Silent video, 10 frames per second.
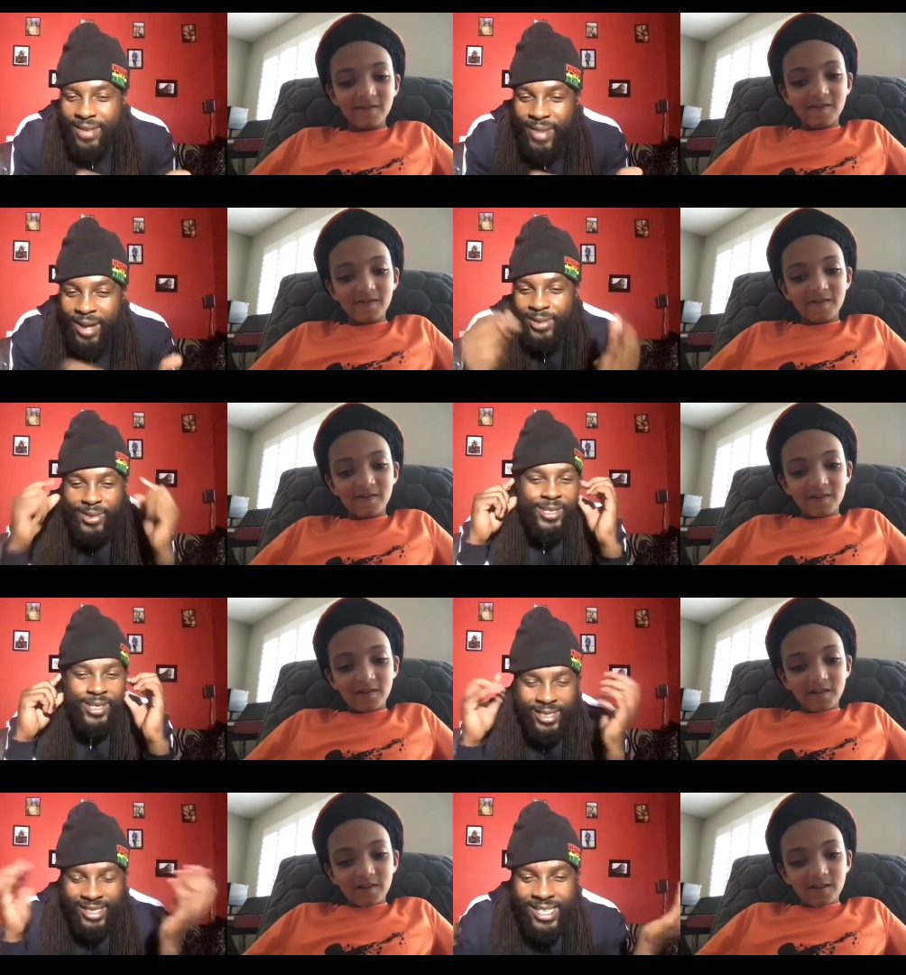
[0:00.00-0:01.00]
Speaker 1: them out, or do
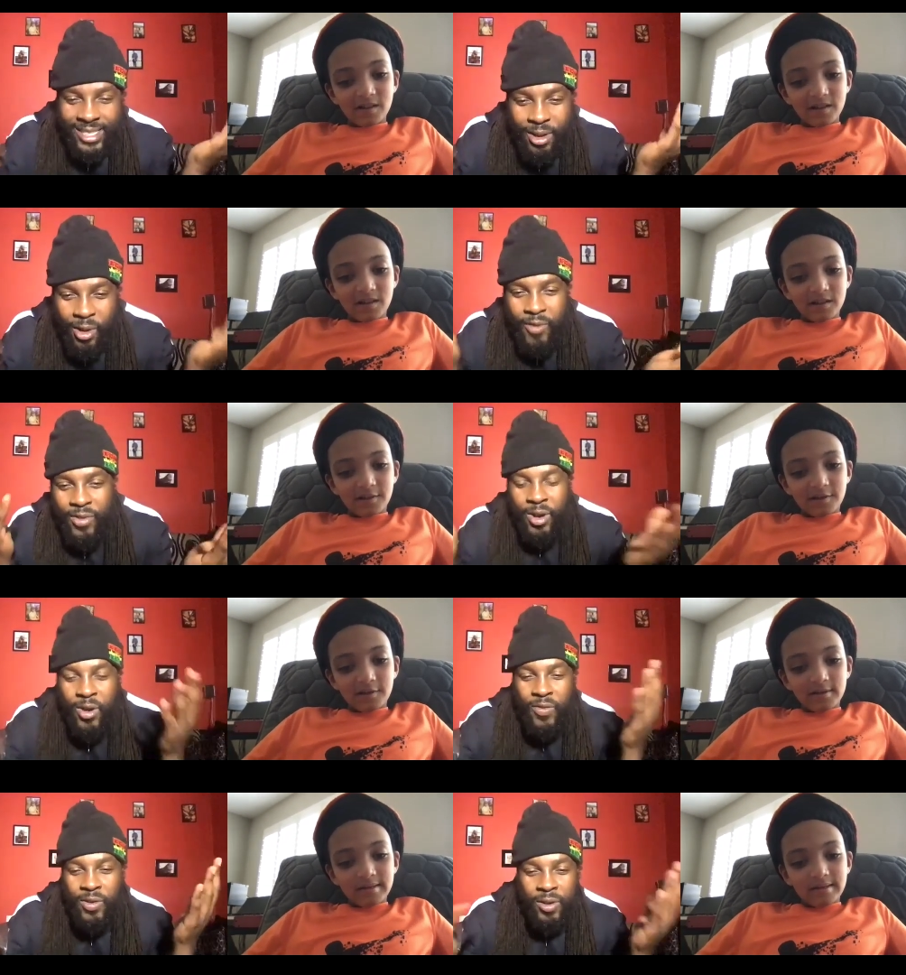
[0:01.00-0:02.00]
you just listen over and
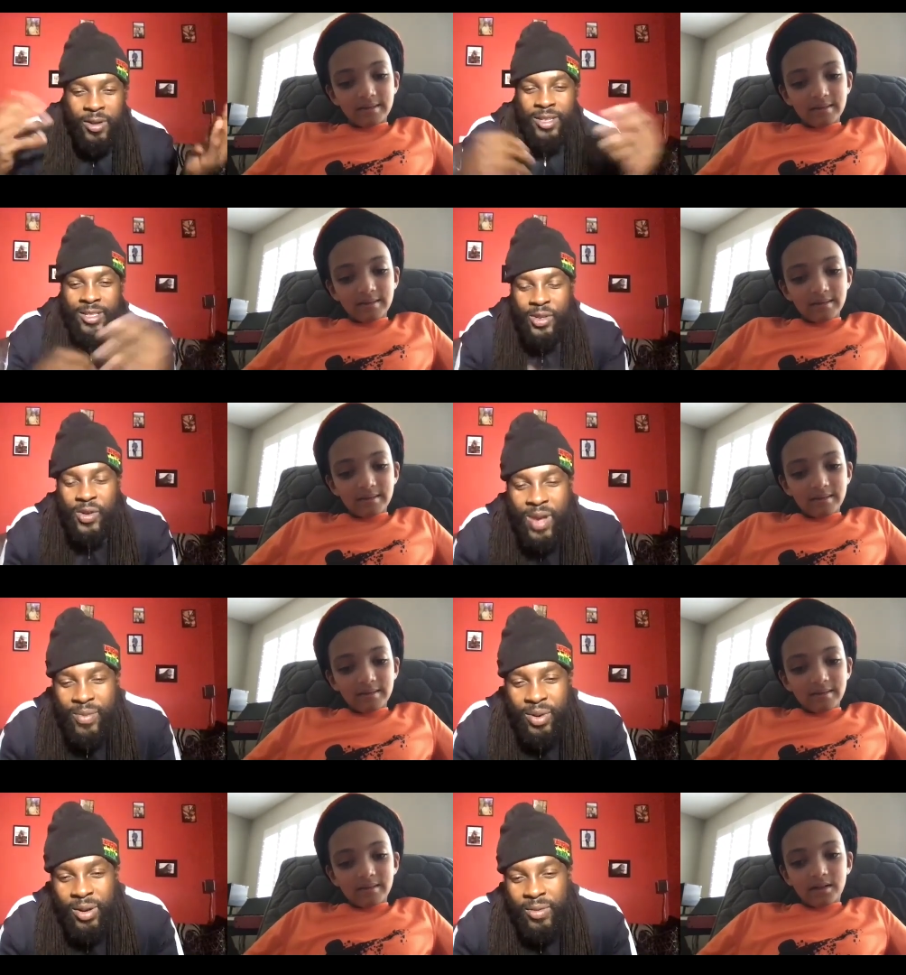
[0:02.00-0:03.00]
over to
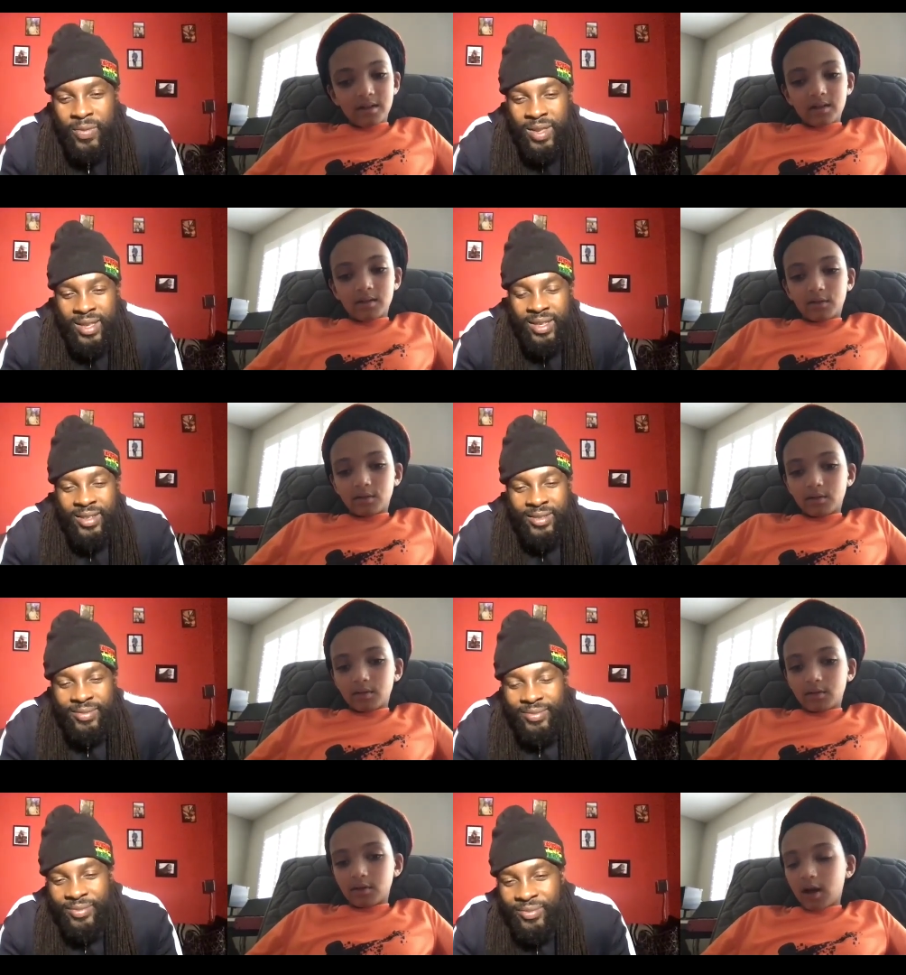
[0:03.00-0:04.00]
remember?
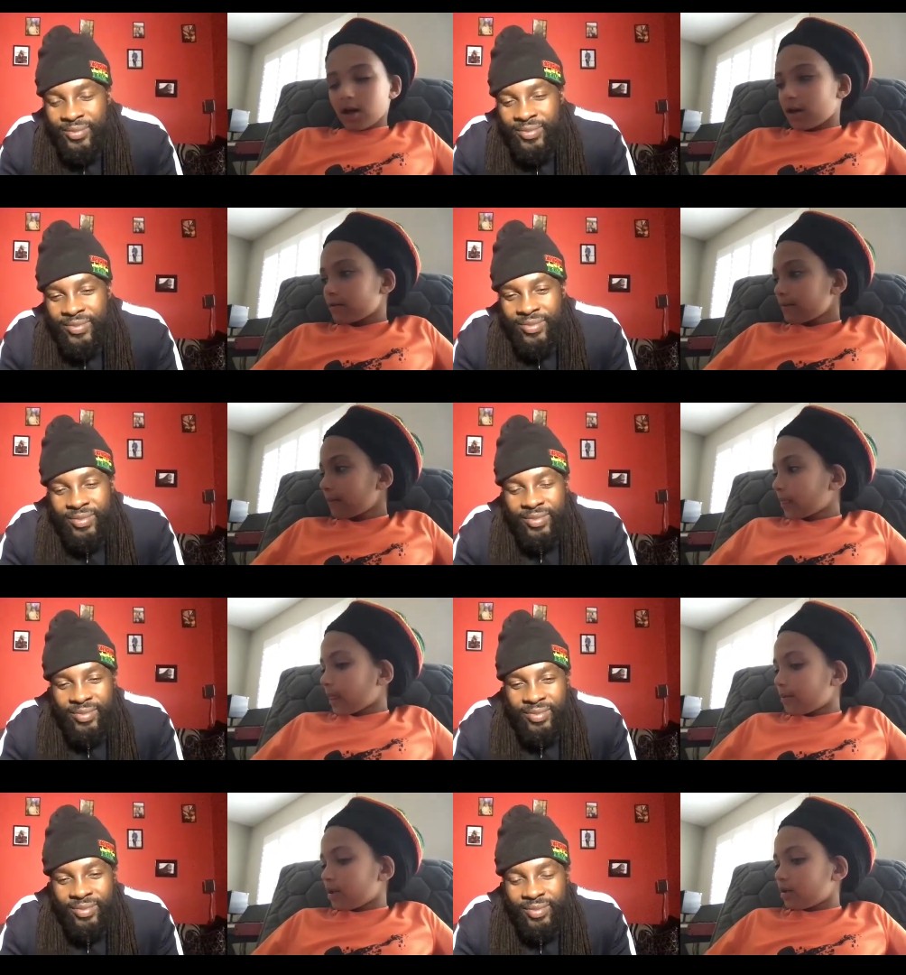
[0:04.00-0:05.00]
Speaker 2: Uh,
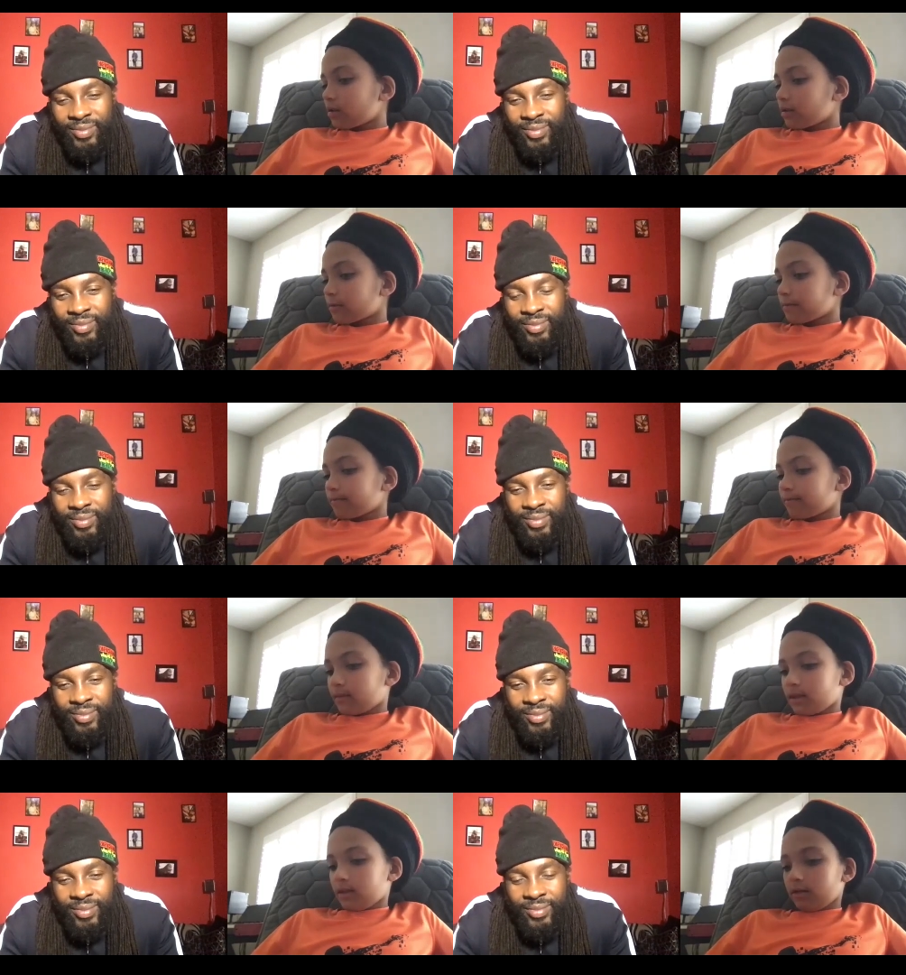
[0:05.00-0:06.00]
I mean,
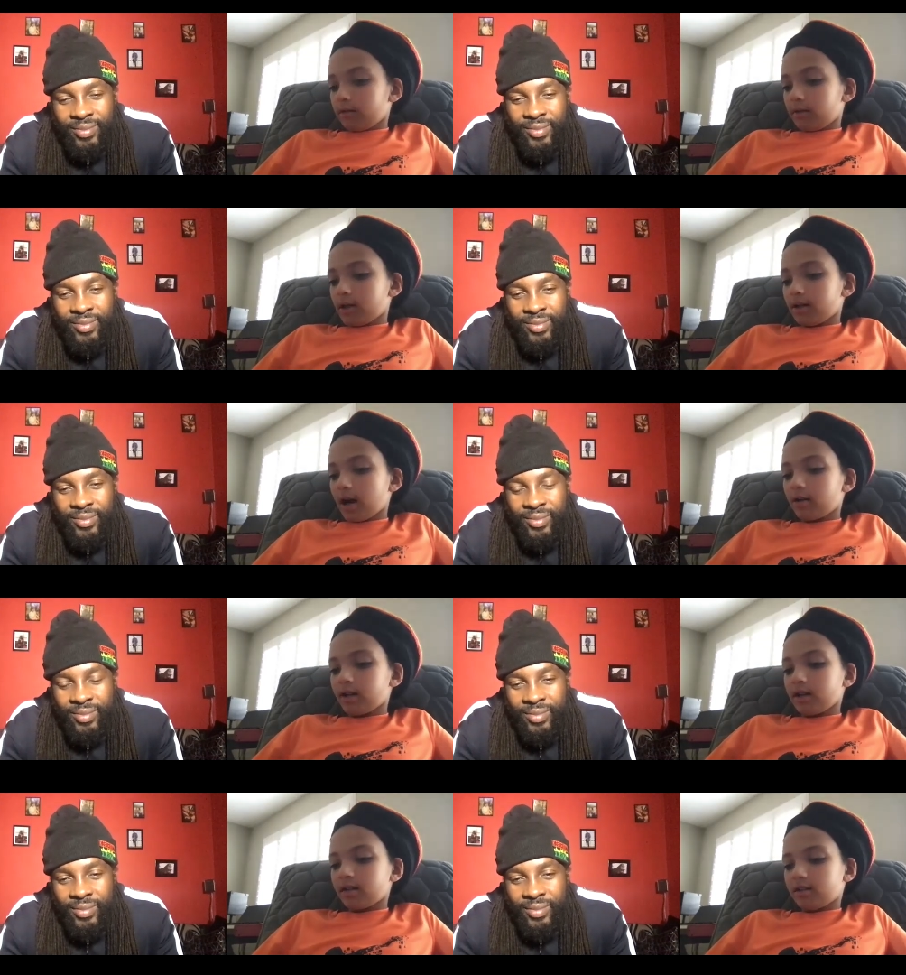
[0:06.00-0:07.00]
you no,
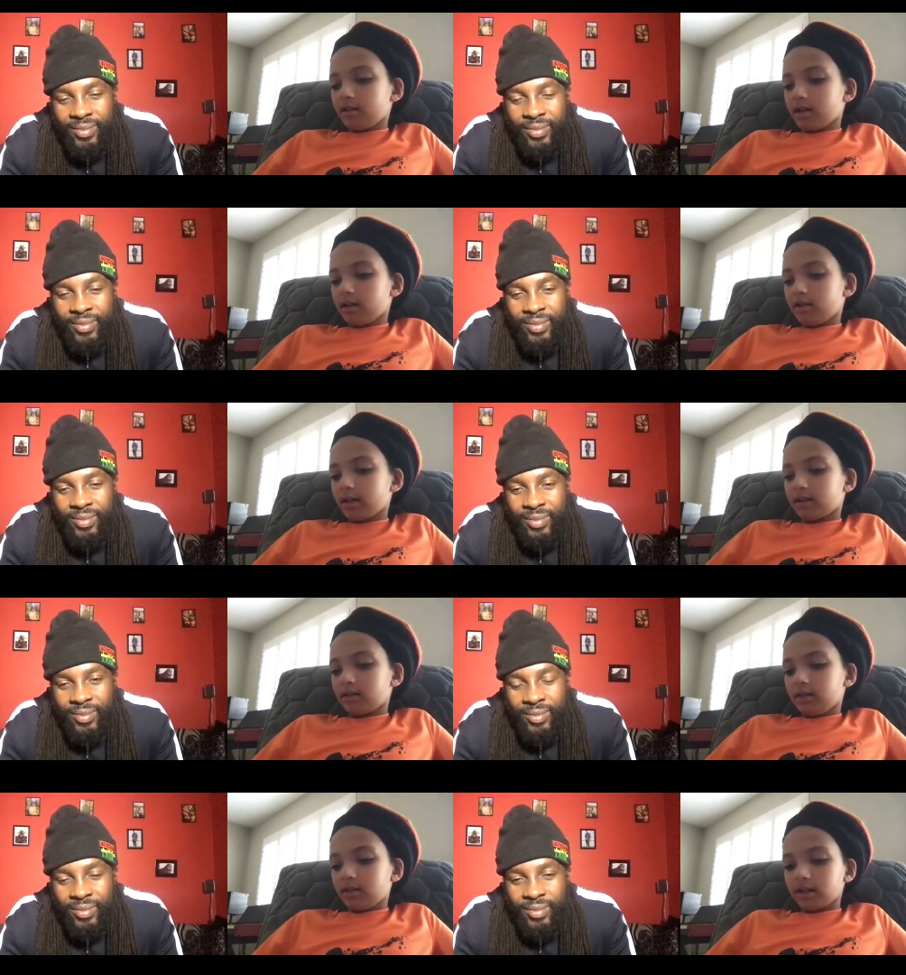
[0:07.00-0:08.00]
nowadays you get you get
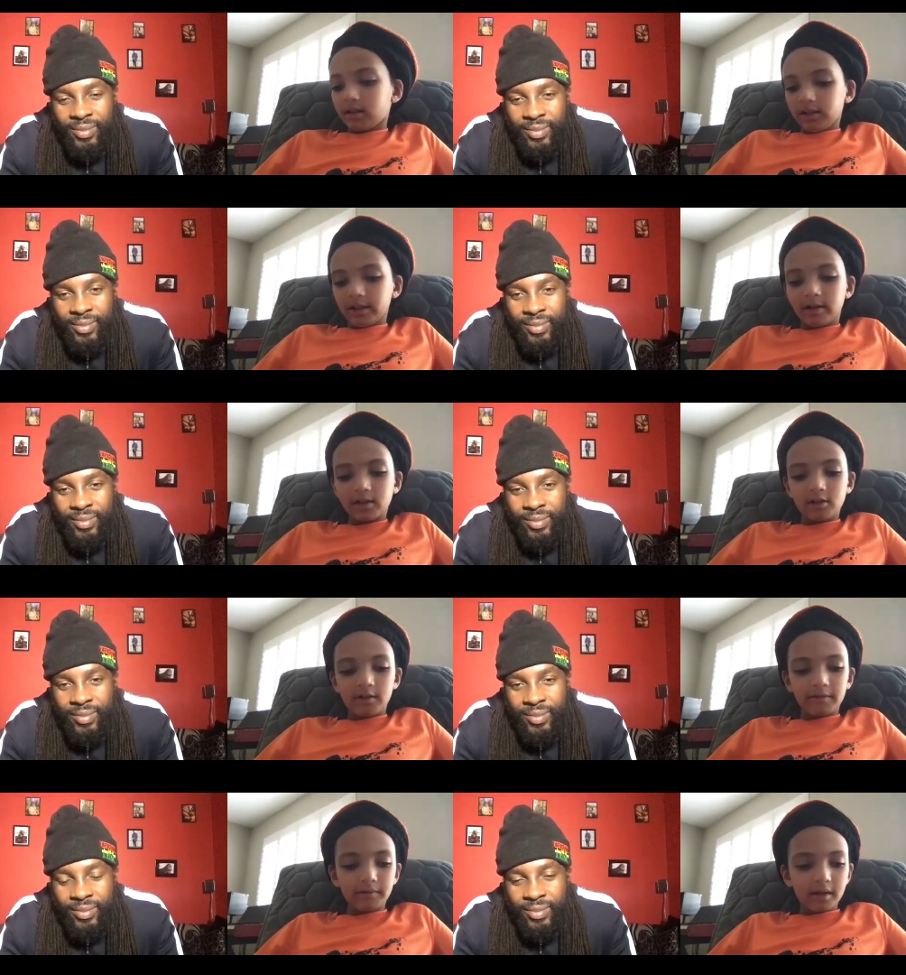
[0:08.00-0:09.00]
you get the lyrics
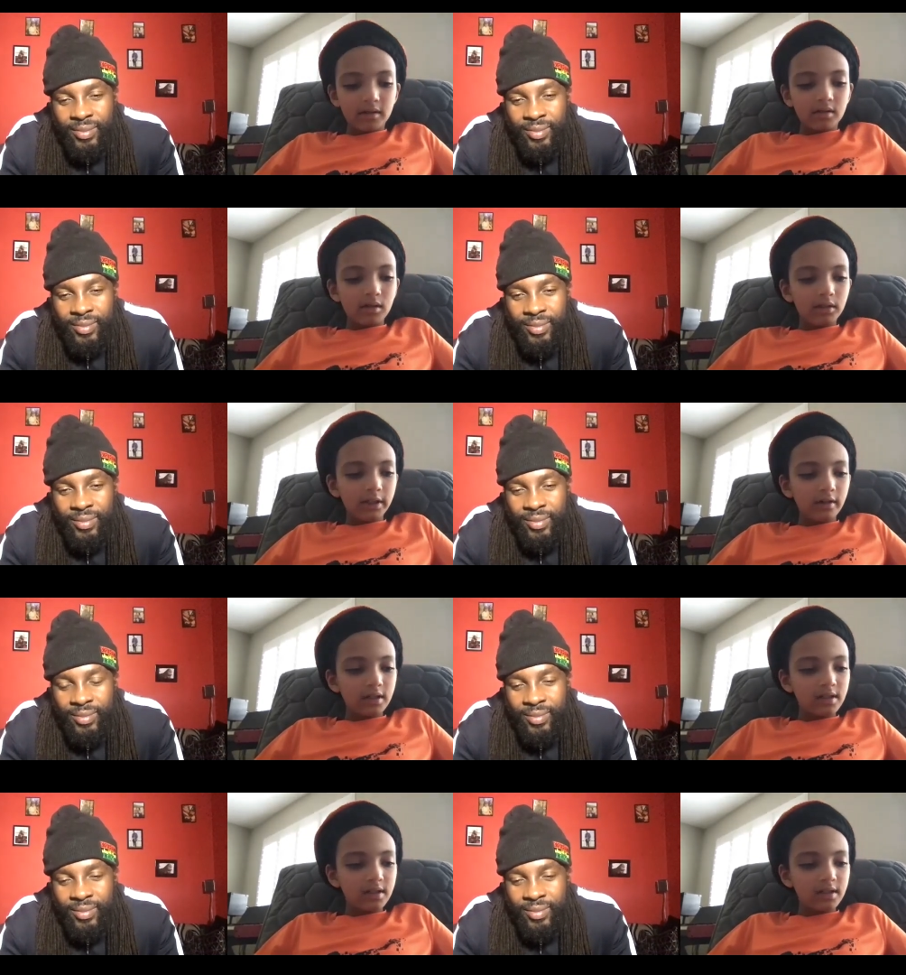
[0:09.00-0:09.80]
off of like a lyric